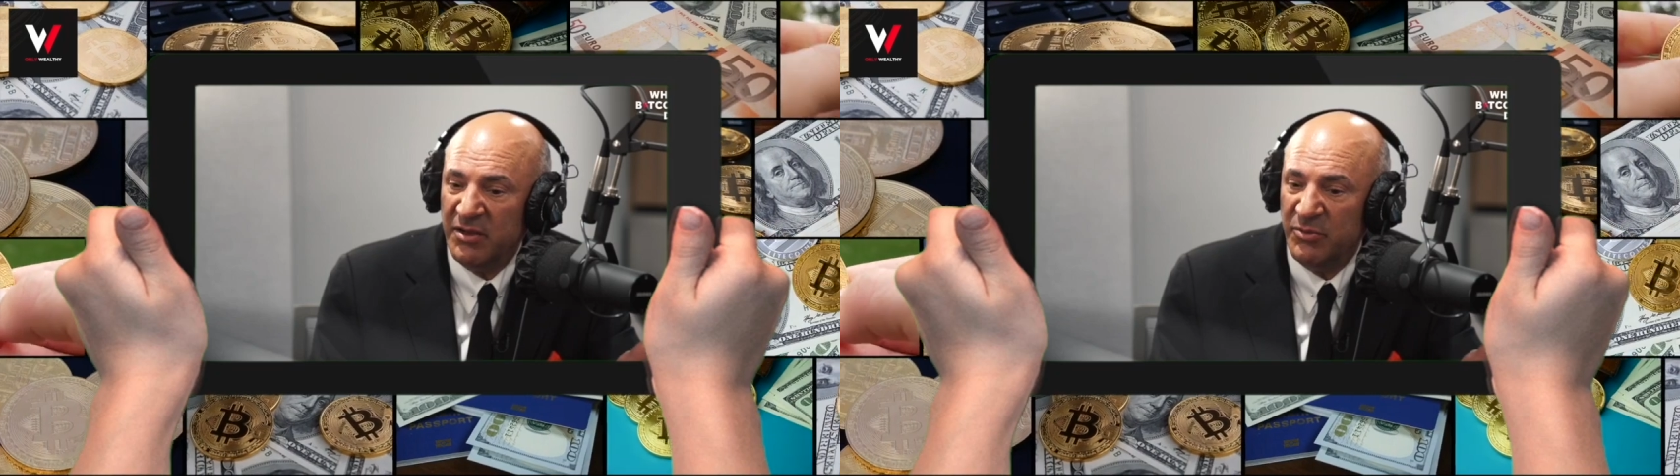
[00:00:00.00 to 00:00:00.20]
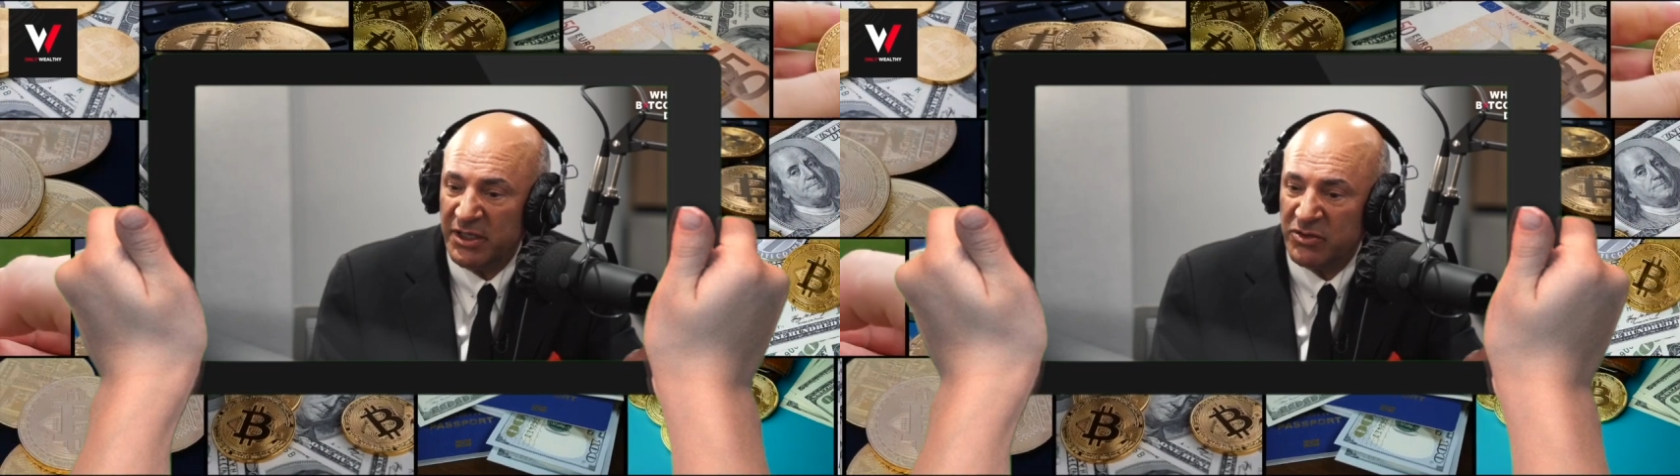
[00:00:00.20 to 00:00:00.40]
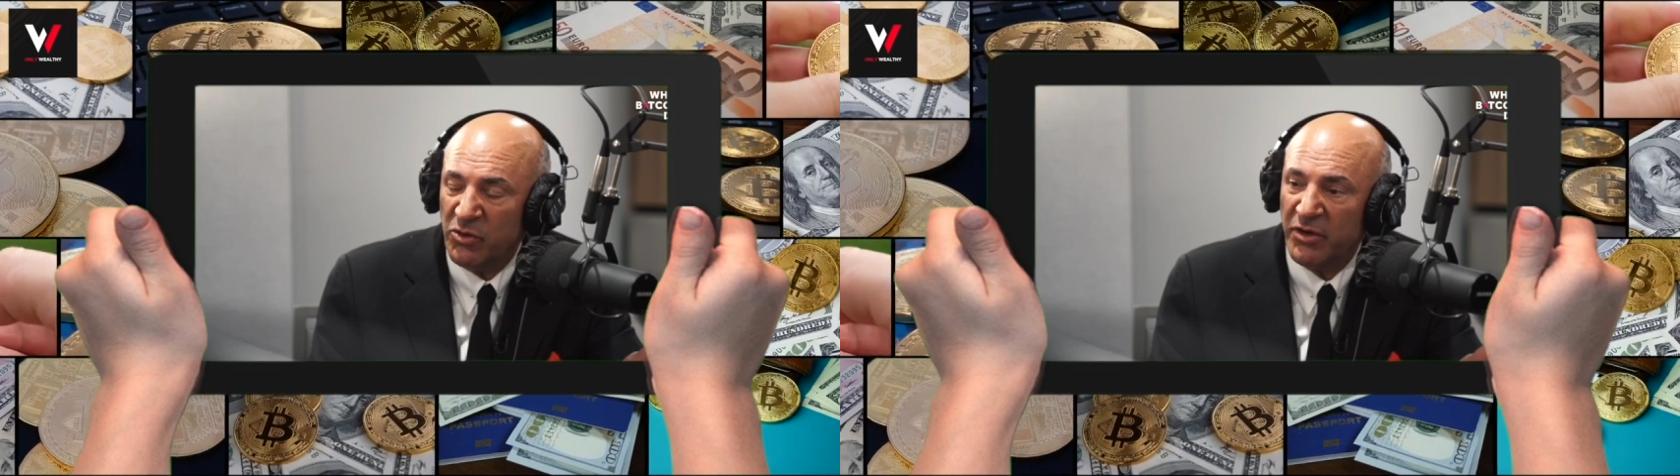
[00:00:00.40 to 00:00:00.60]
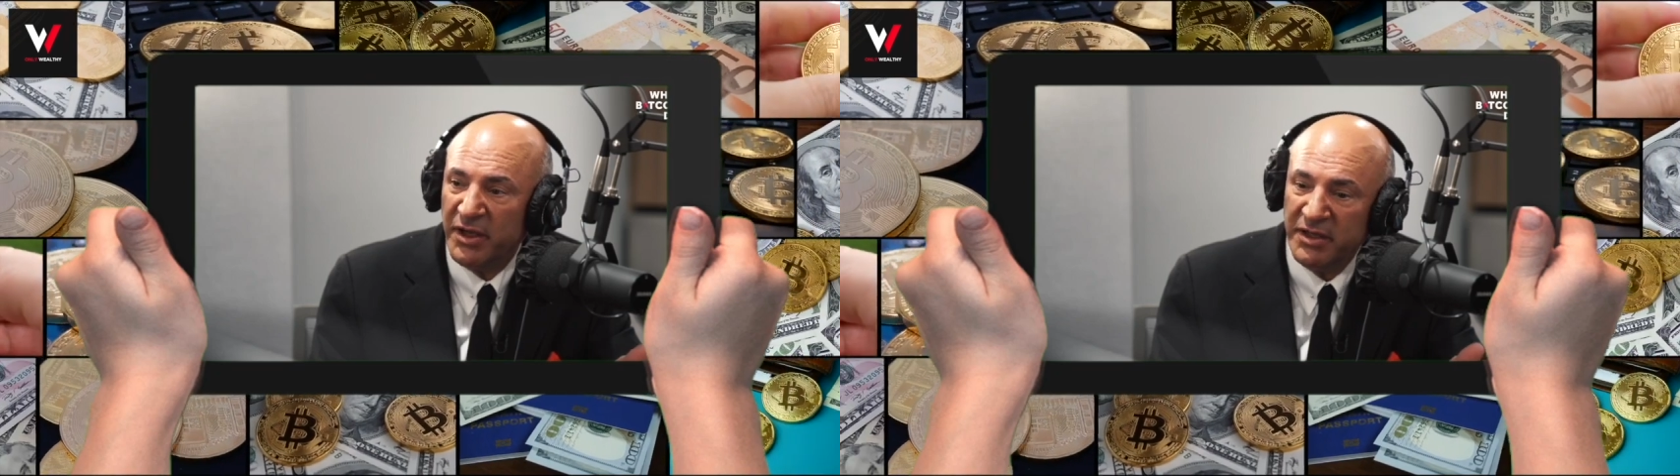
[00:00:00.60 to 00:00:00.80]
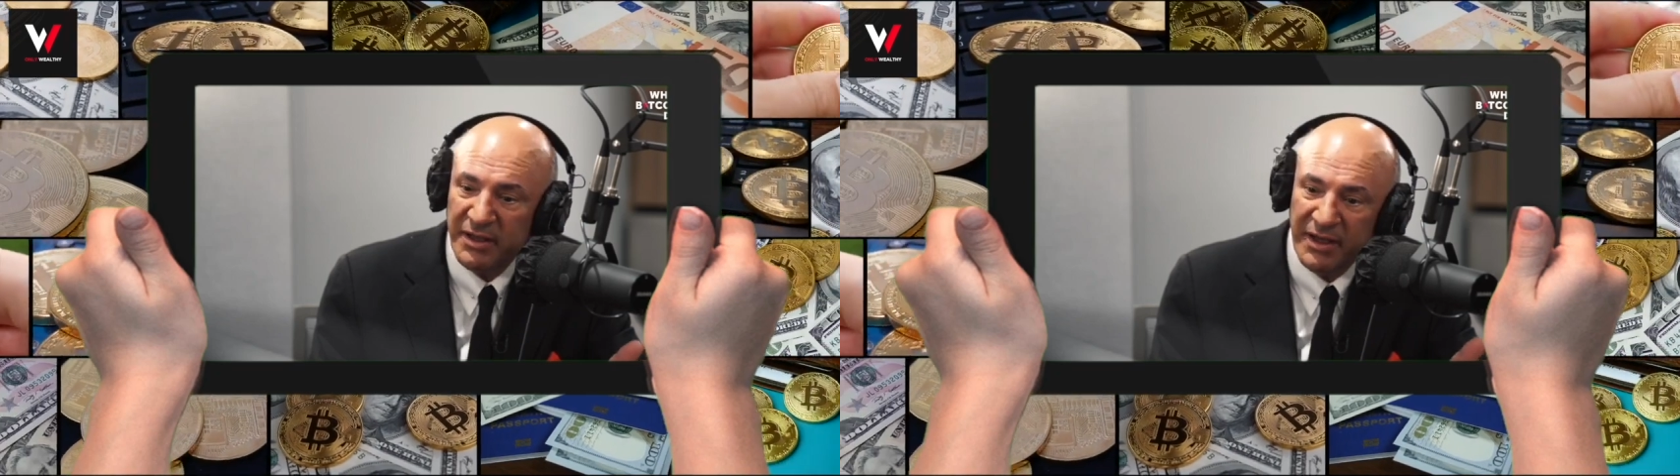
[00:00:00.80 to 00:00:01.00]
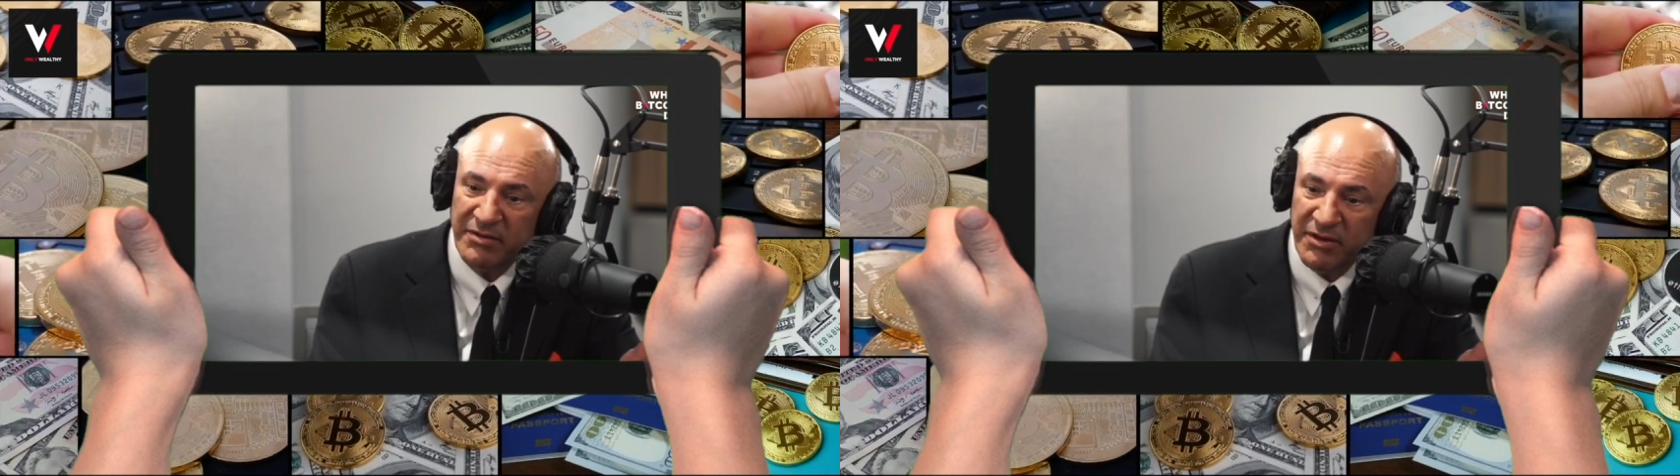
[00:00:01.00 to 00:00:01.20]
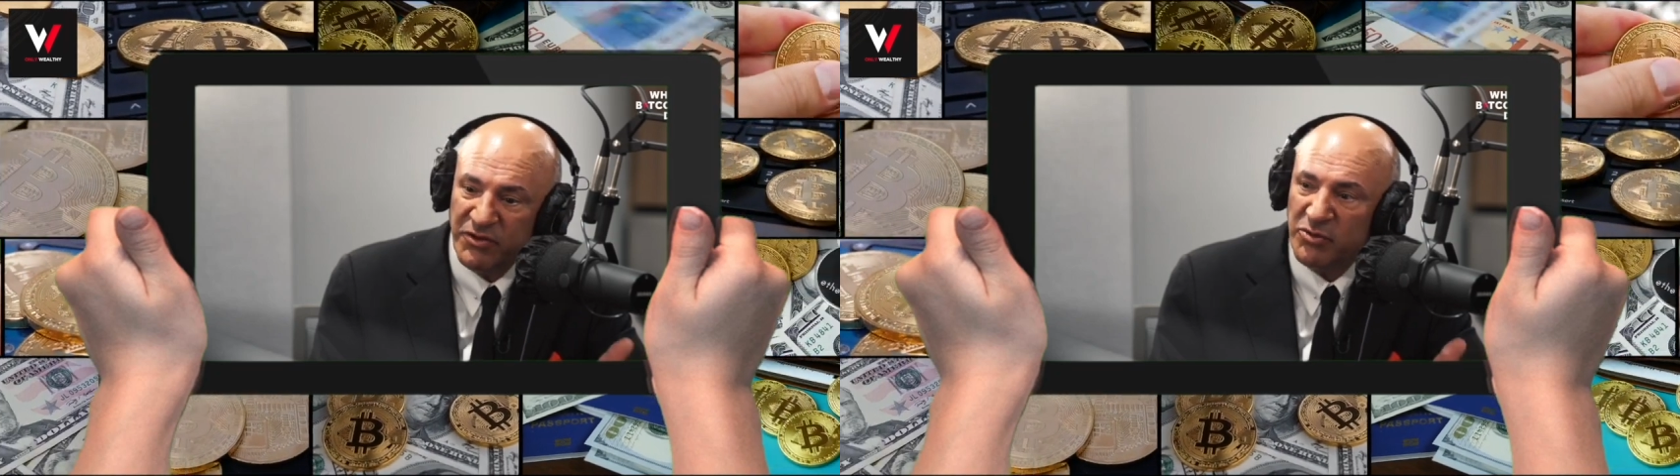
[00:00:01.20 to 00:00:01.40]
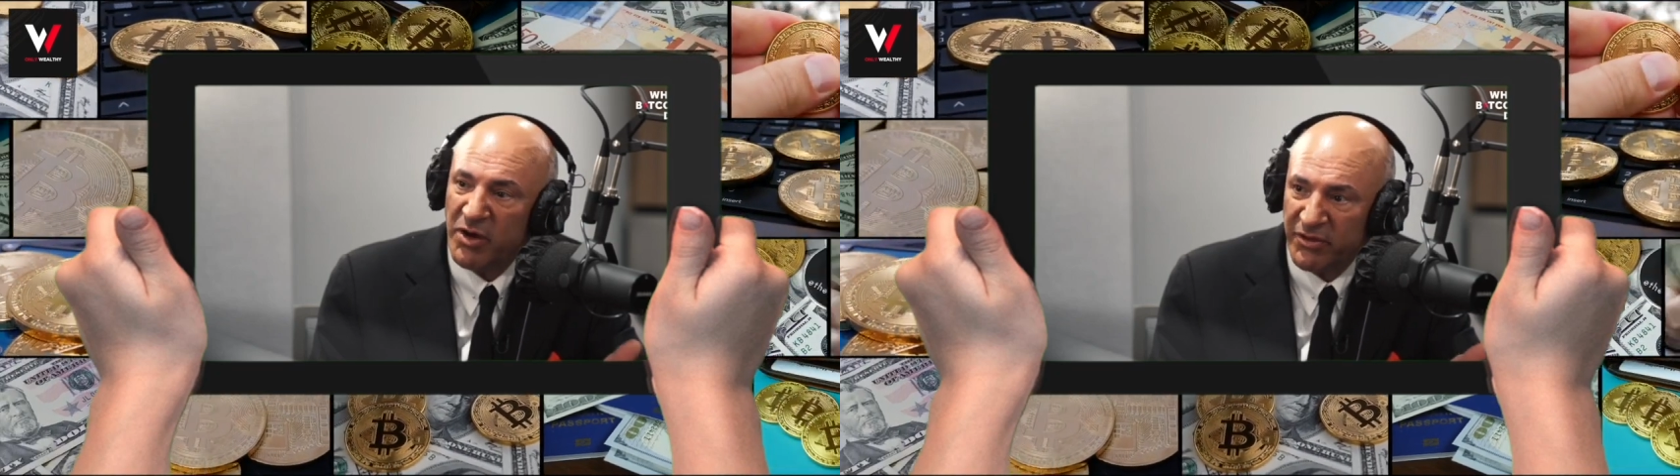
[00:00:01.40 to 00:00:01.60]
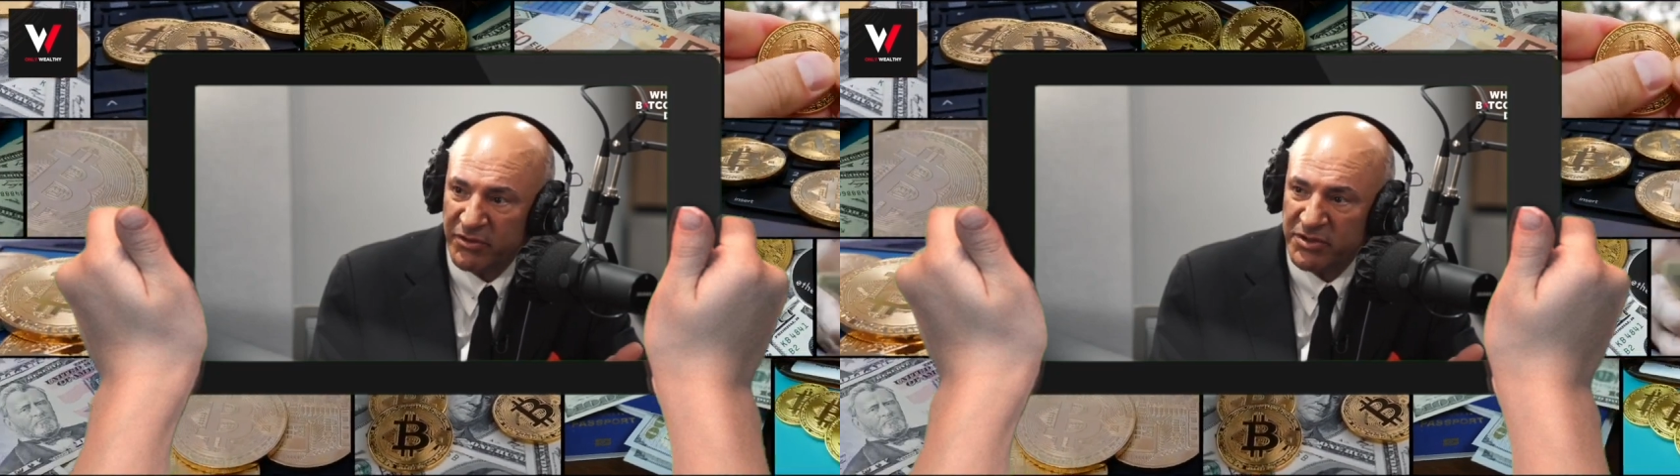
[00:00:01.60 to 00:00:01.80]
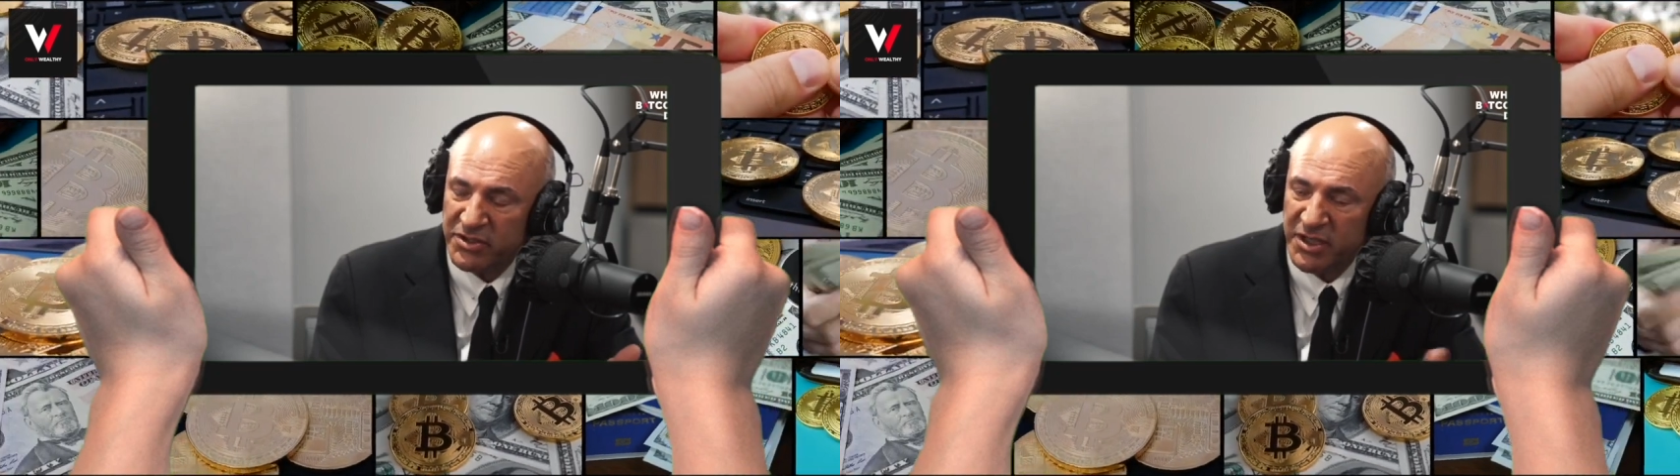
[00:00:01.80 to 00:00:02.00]
Bitcoin and a few
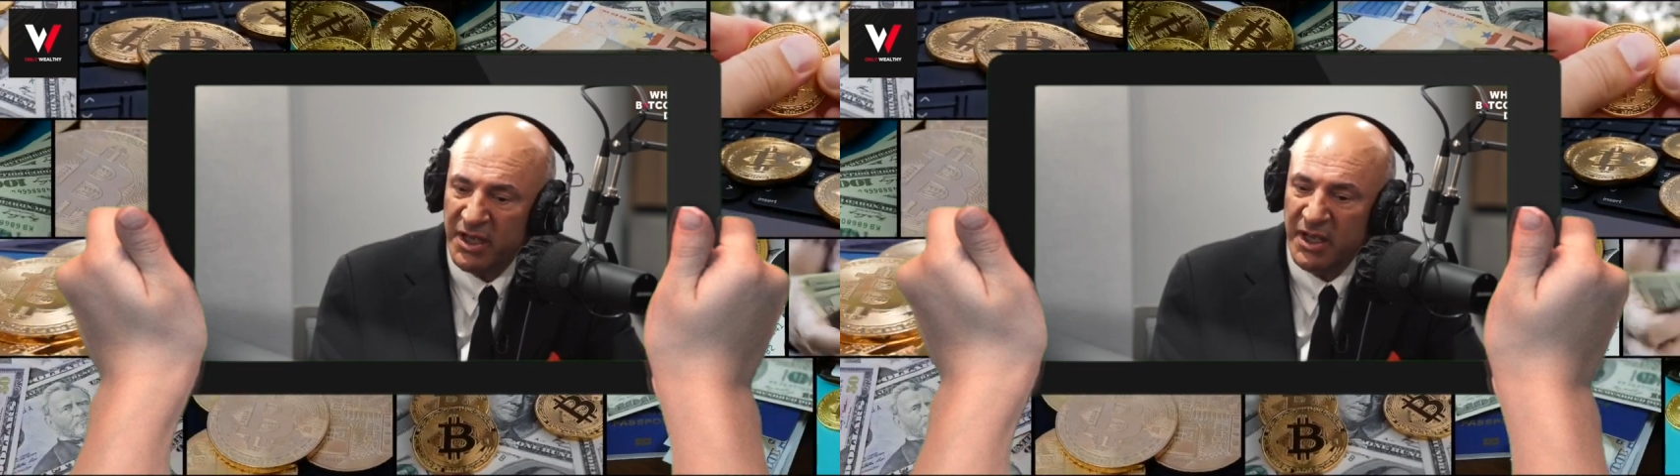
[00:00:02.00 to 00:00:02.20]
others.